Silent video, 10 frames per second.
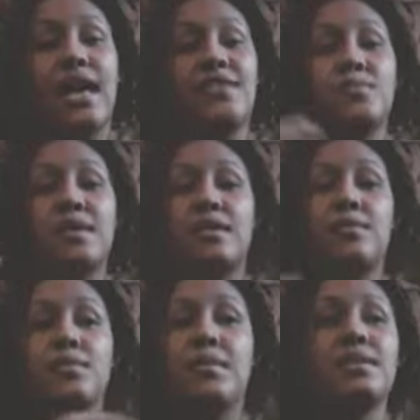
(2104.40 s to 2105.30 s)
lives, but I think
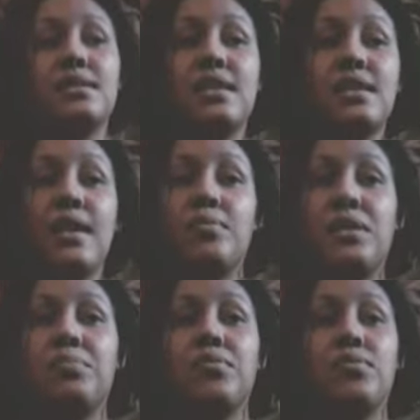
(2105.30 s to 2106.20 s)
we're about to see, like,
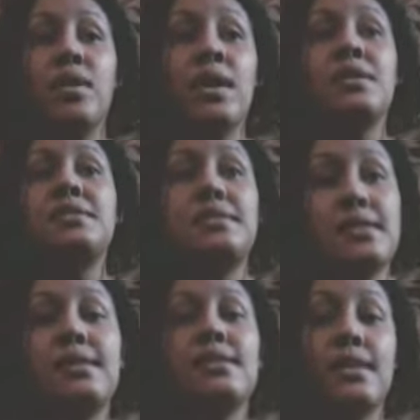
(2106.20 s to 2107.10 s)
people
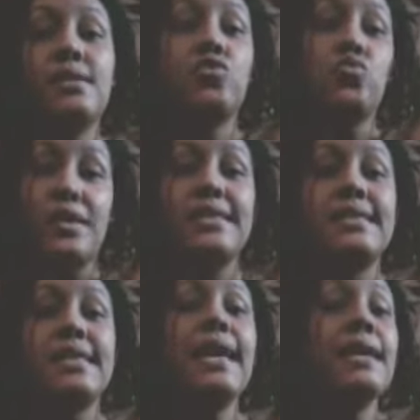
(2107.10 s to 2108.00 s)
see this as a
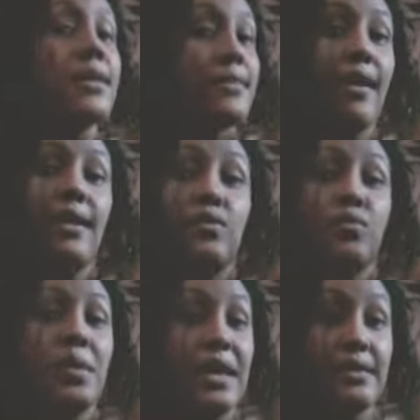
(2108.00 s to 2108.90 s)
reset in a lot
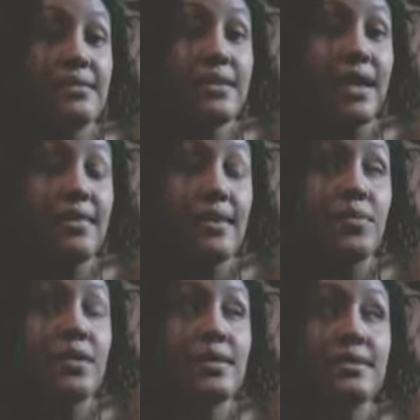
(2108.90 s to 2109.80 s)
of ways. I think
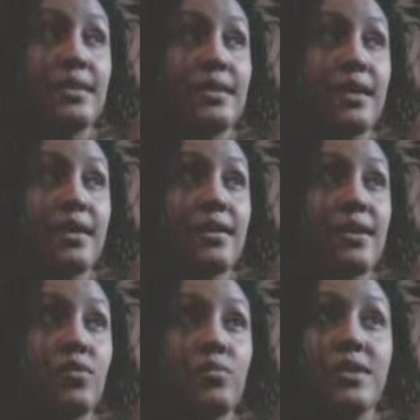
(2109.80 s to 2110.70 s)
we're going to see
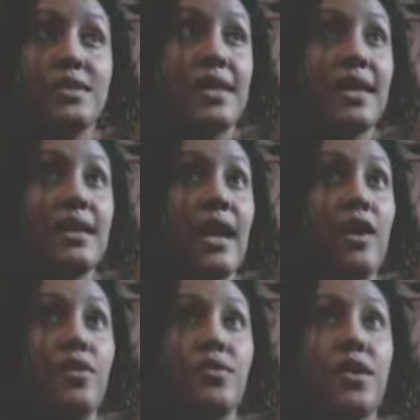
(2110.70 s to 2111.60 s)
a reset in
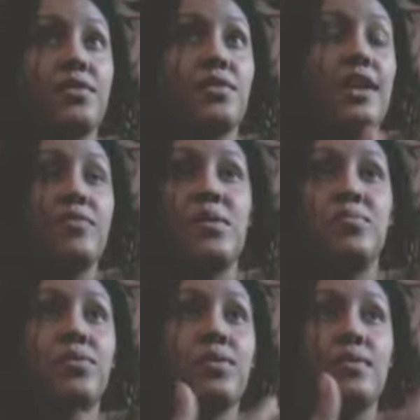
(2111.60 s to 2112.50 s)
how a lot of
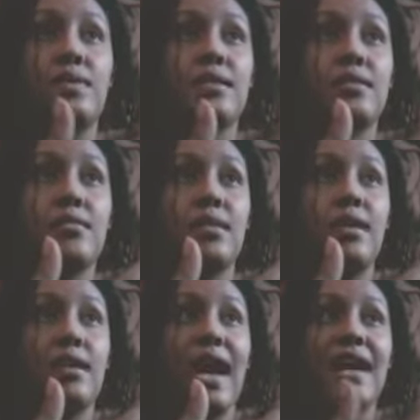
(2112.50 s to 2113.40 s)
people
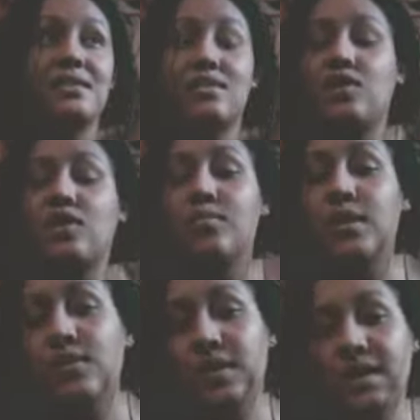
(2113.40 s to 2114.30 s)
act as a
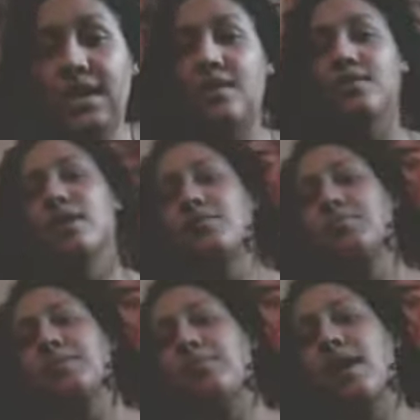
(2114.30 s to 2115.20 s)
community, how a lot of
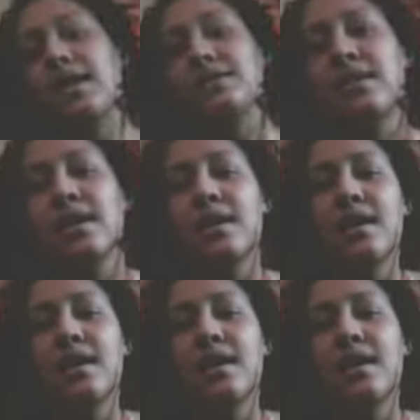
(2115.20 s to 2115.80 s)
people act